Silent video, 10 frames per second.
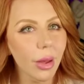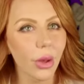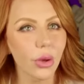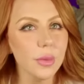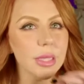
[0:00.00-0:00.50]

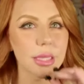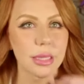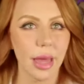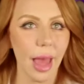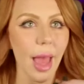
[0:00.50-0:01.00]
Who is
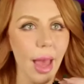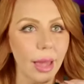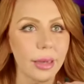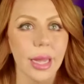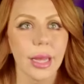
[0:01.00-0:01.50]
that?
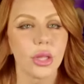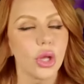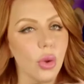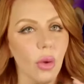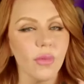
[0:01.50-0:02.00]
Do you
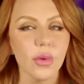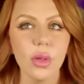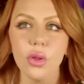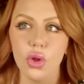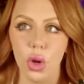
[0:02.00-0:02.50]
know if there's a
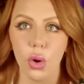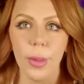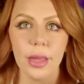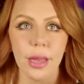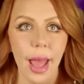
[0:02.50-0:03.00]

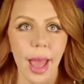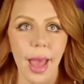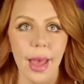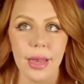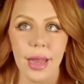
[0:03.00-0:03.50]
gentleman that
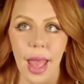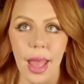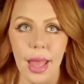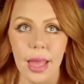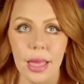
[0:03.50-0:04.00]
had
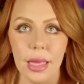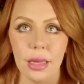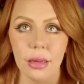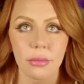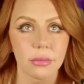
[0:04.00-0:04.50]
a.
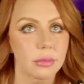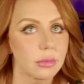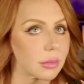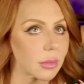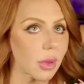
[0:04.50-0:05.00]

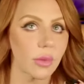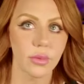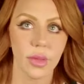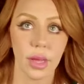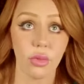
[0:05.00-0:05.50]
God, there's
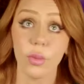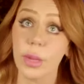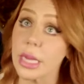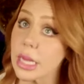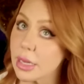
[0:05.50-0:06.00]
like
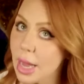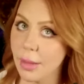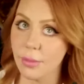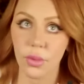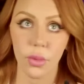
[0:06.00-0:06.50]
three
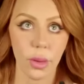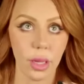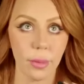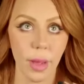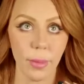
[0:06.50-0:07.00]
names going on
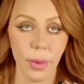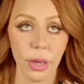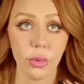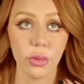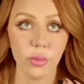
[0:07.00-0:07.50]
in my brain
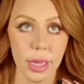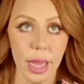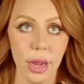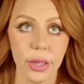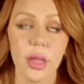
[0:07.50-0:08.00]
or three
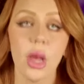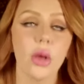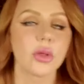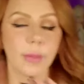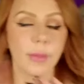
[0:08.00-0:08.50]
areas.
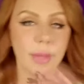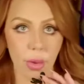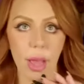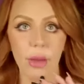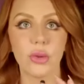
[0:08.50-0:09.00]
So let me tell
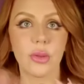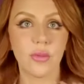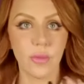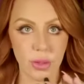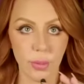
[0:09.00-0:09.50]
you how I do this
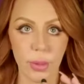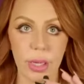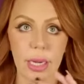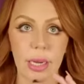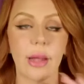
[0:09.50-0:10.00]
first, and we're going to
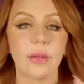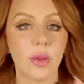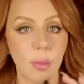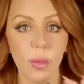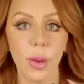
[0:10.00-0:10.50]
get into that. So,
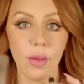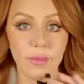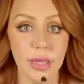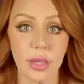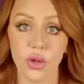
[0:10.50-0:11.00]
number one,
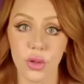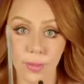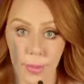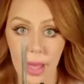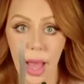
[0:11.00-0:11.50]
obviously, it's just
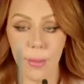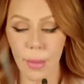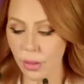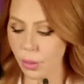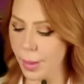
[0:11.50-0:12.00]
me. I'm my
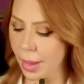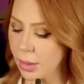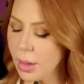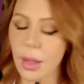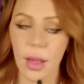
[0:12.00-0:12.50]
little pen,
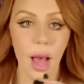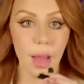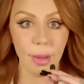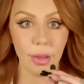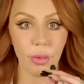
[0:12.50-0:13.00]
I'm
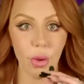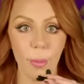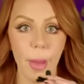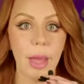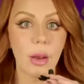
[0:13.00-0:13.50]
my little
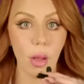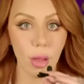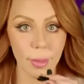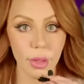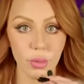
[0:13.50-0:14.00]
notepad. All I'm
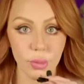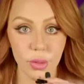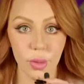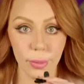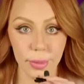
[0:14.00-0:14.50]
going to do is
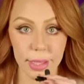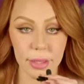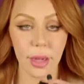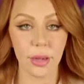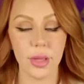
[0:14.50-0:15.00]
scribble the
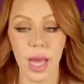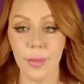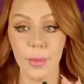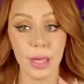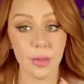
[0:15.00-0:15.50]
entire time. It
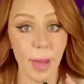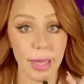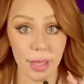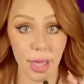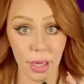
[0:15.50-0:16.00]
makes my
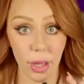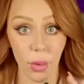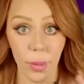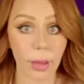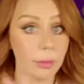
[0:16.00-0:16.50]
anxiety go
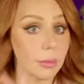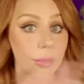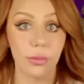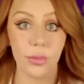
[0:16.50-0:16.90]
away. It's